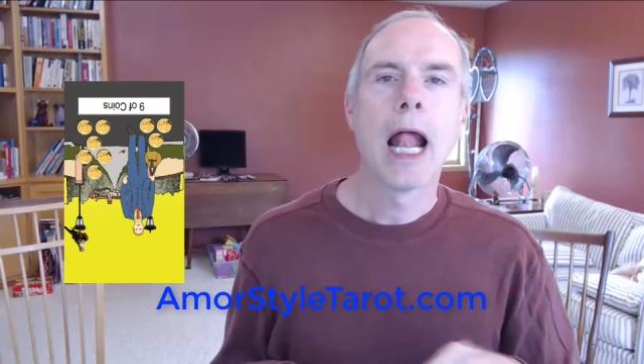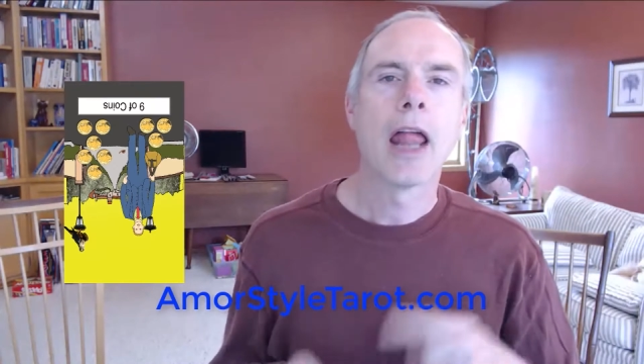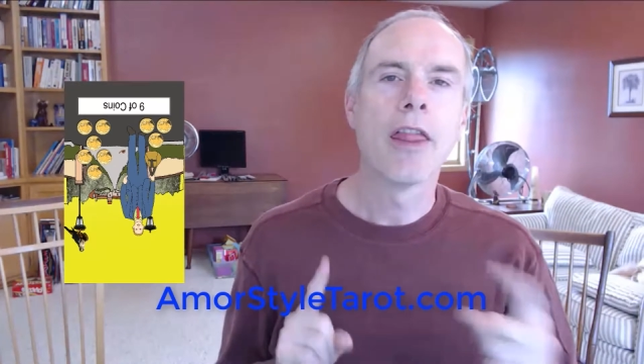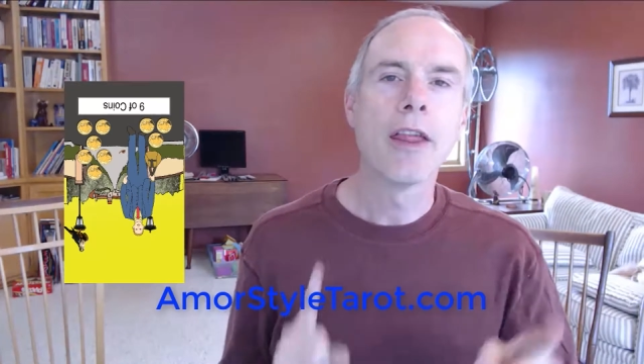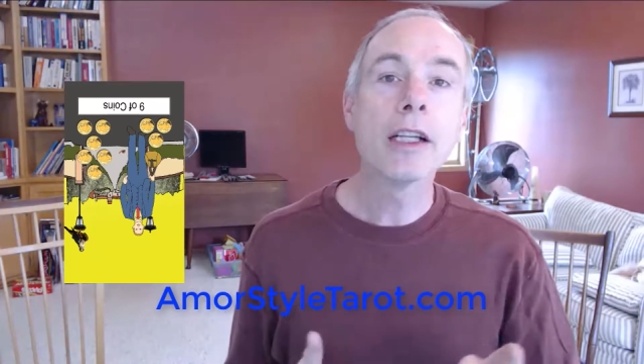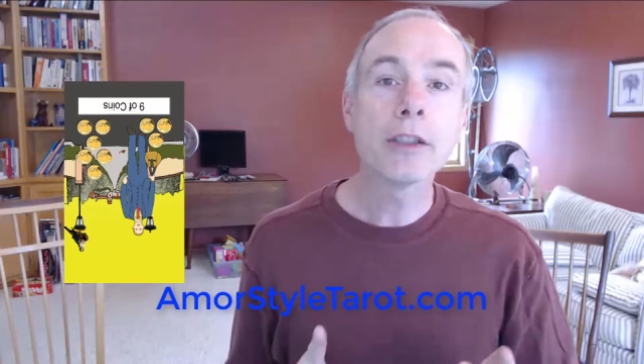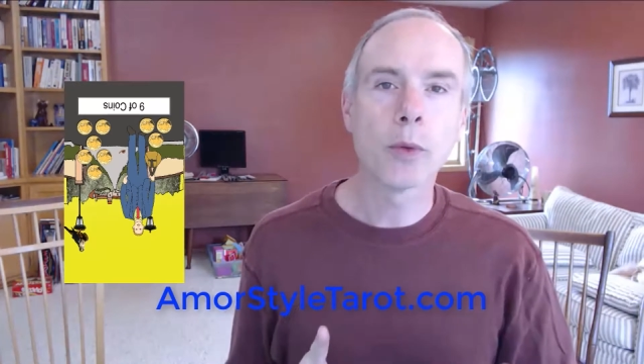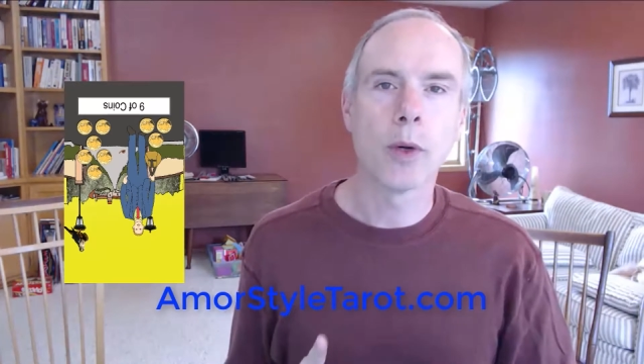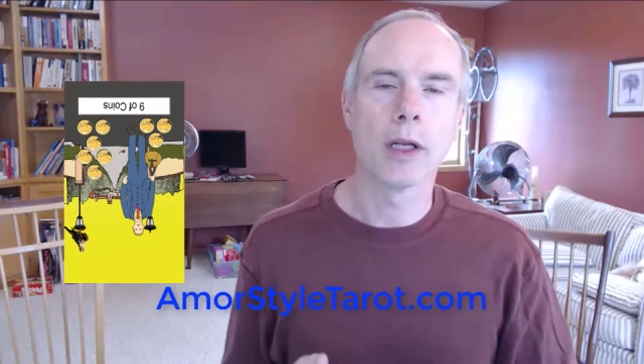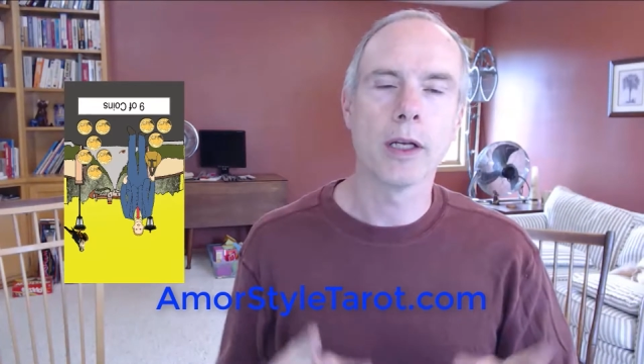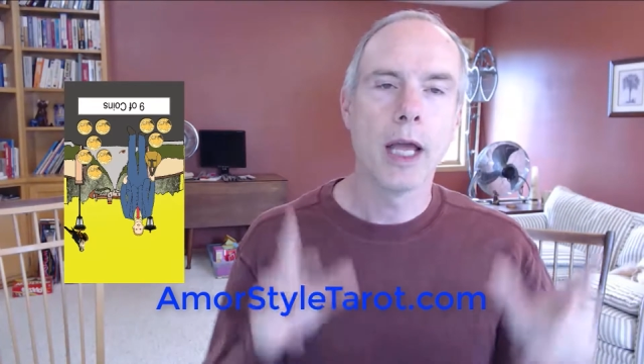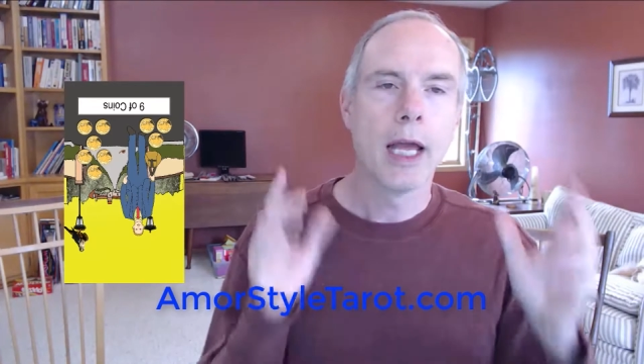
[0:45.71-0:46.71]
this
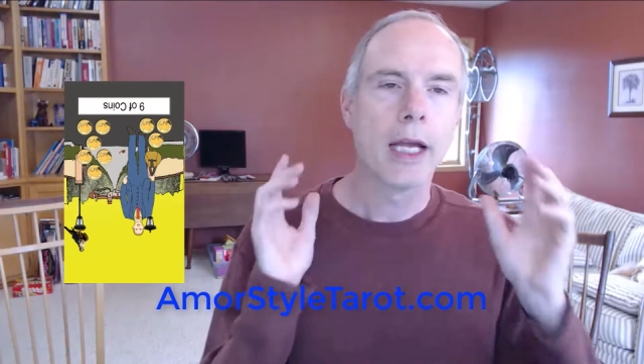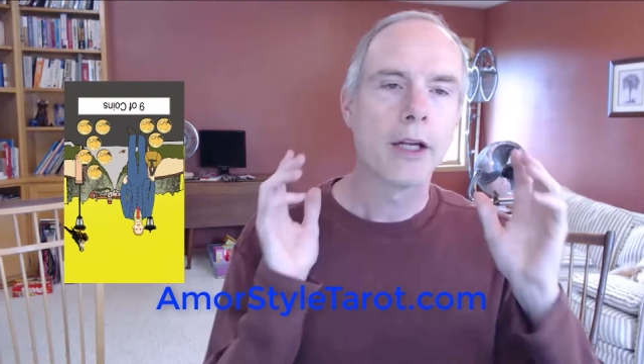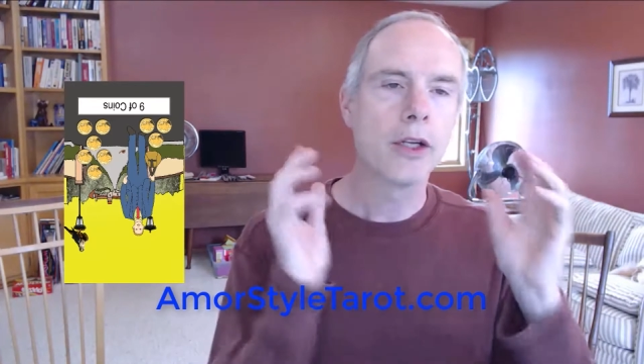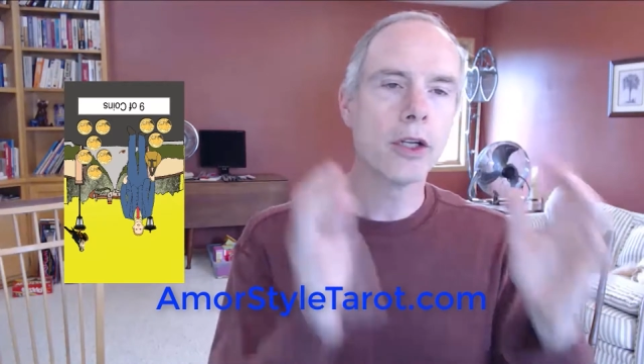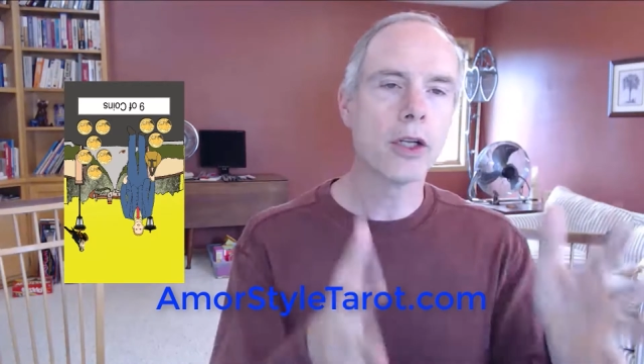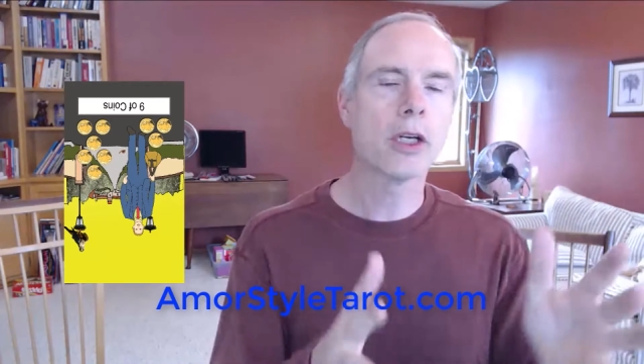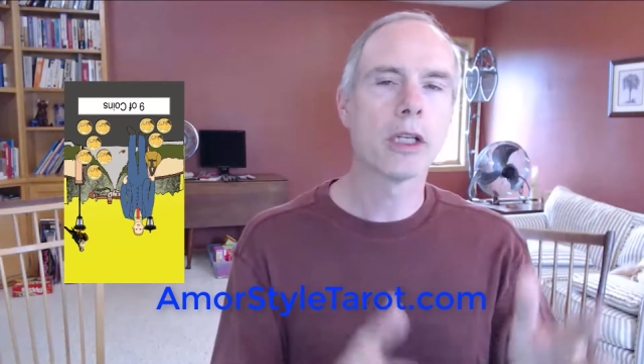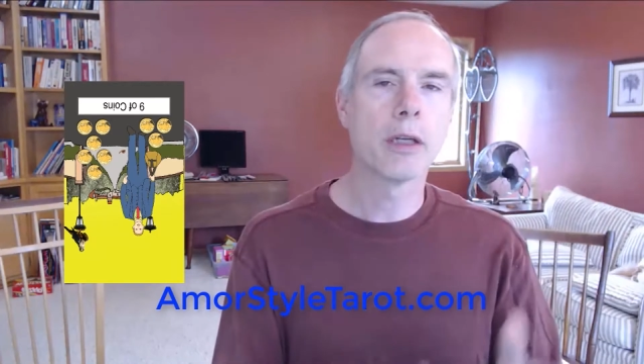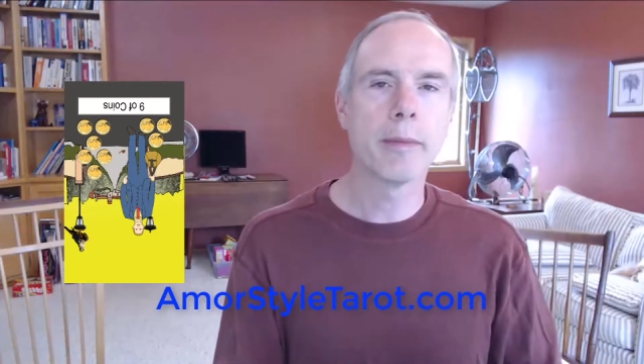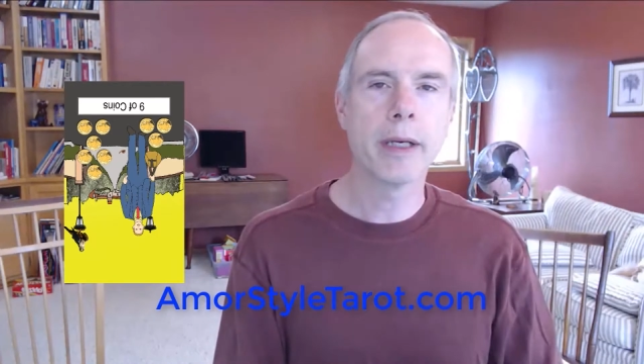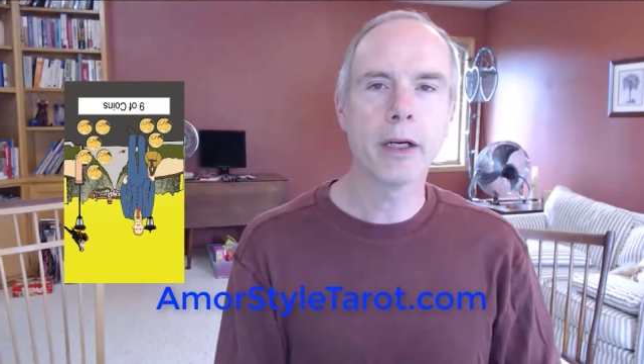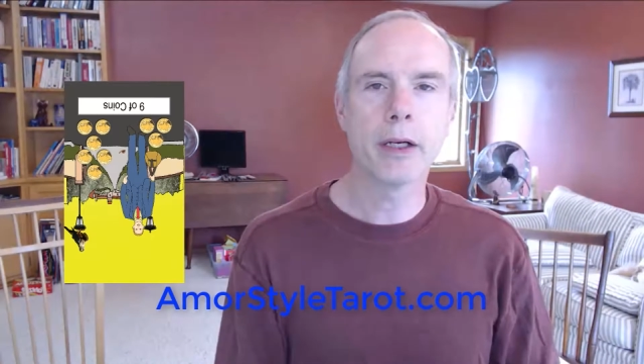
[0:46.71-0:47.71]
one, you look in the
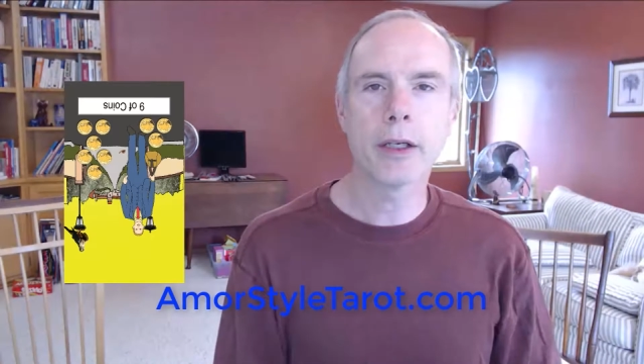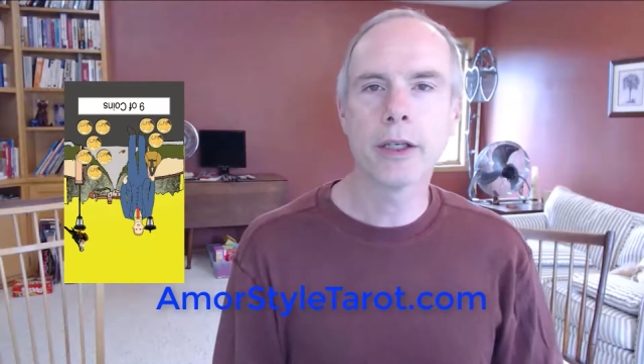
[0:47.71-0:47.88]
mirror,